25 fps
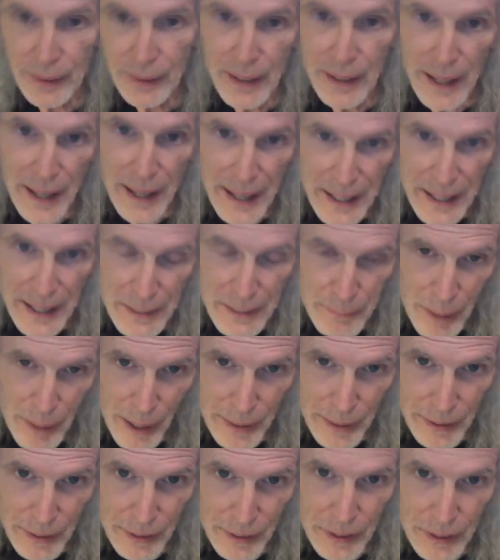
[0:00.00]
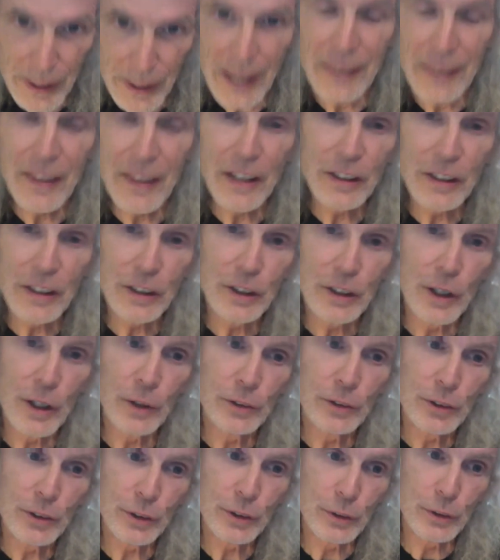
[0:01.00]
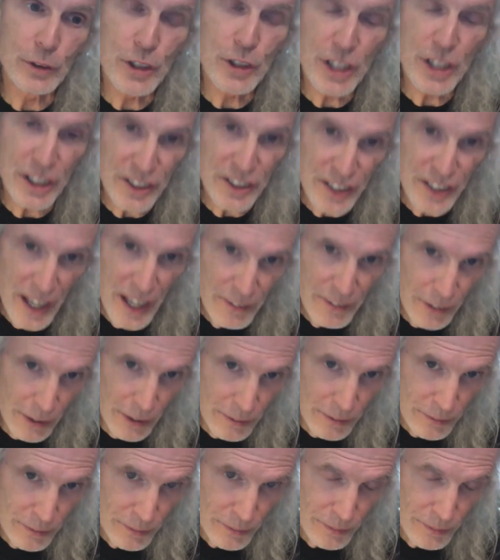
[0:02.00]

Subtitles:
A minor, and then you go to G7,